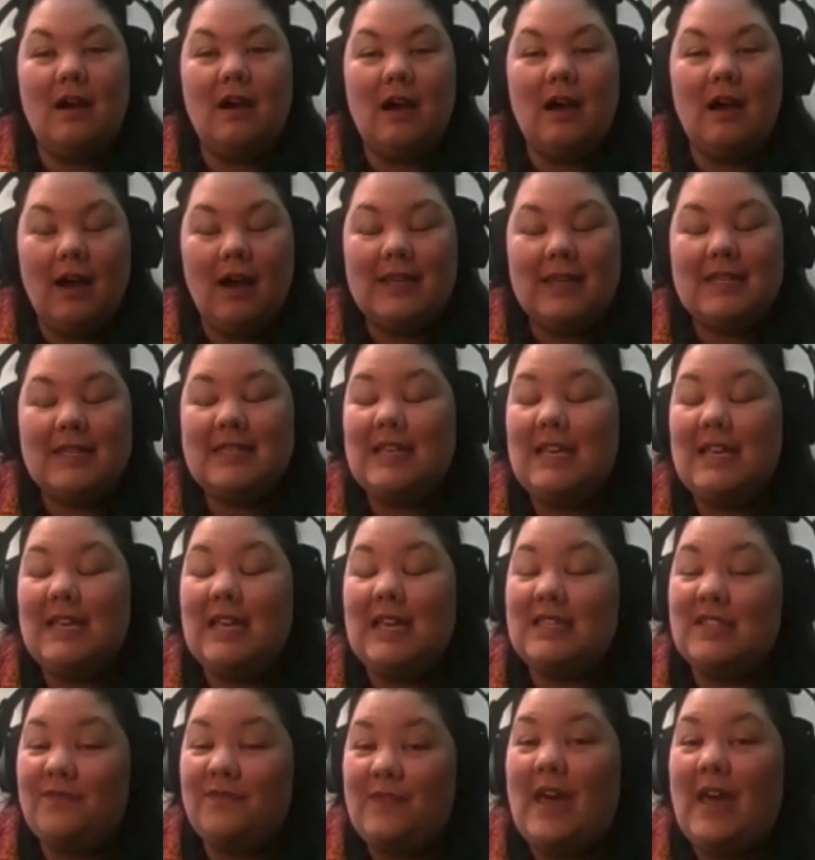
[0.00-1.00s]
honestly,
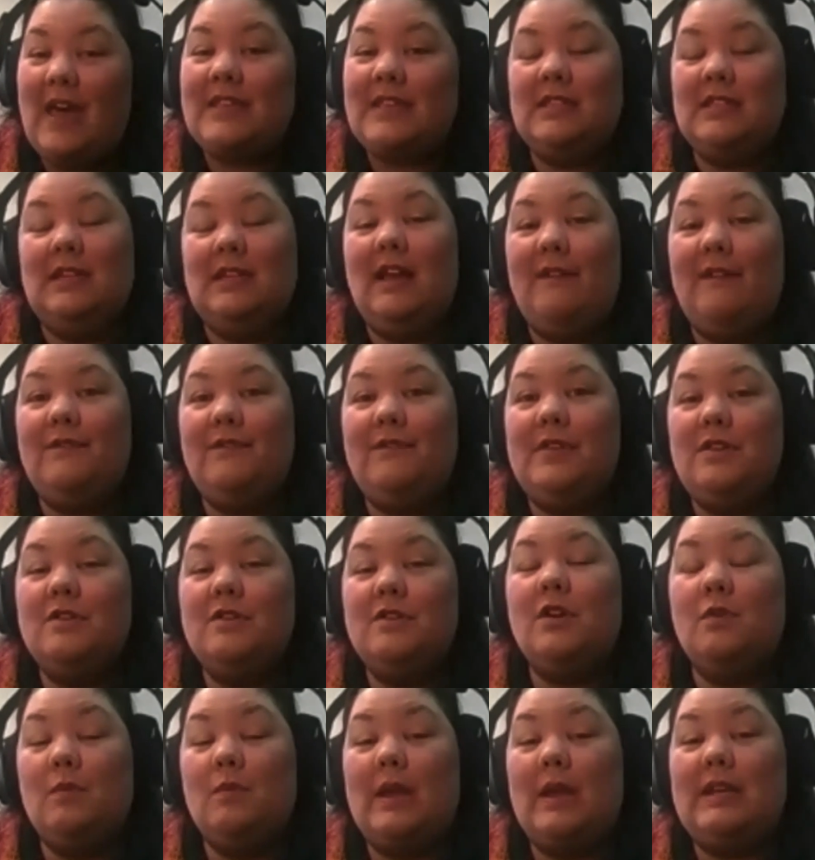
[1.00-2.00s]
it's fast enough that you
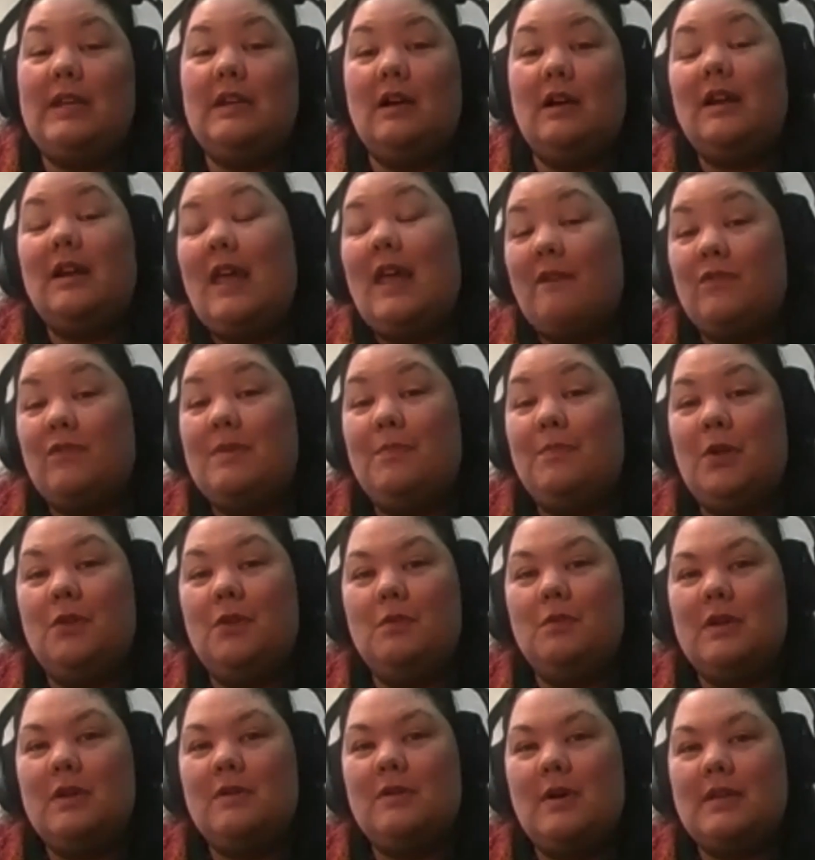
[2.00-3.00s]
can run it on every pull
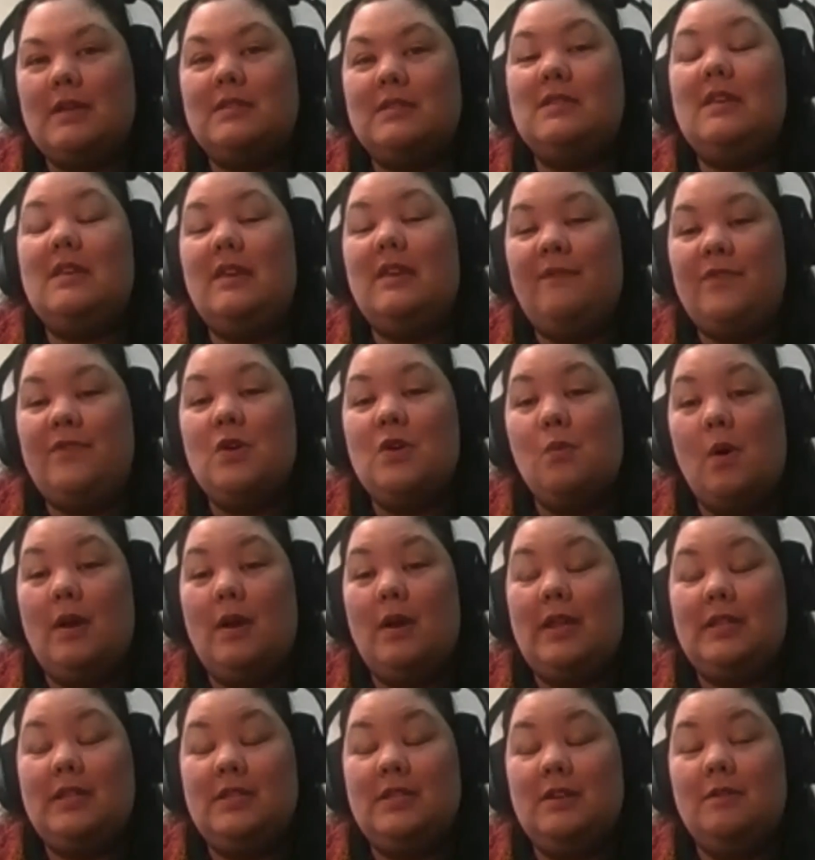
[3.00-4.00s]
request if you
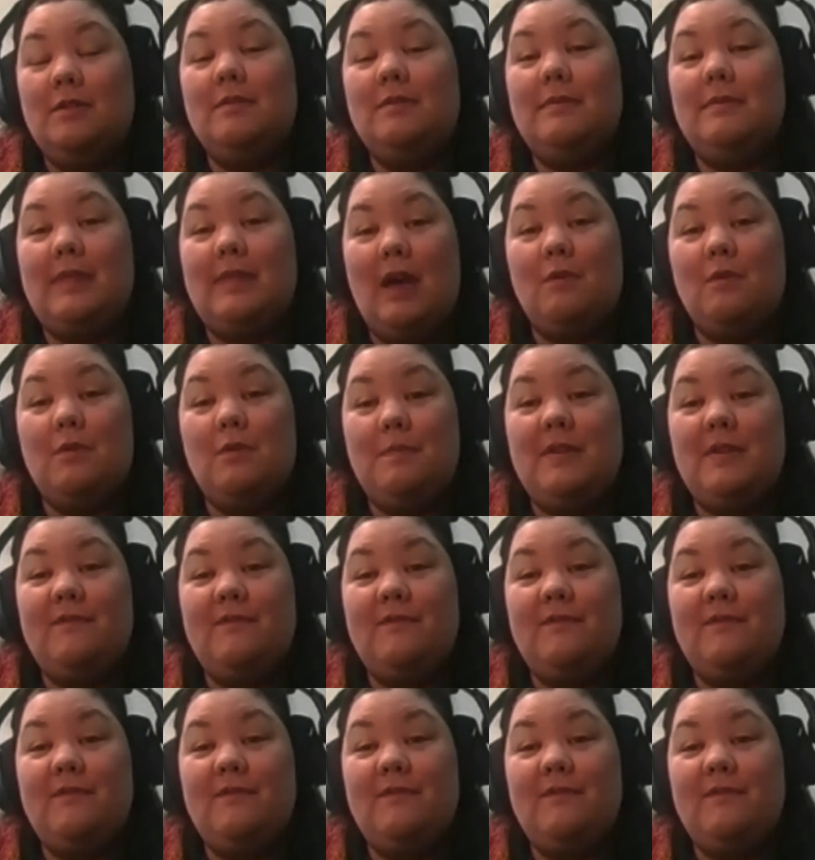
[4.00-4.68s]
wanted to. That would be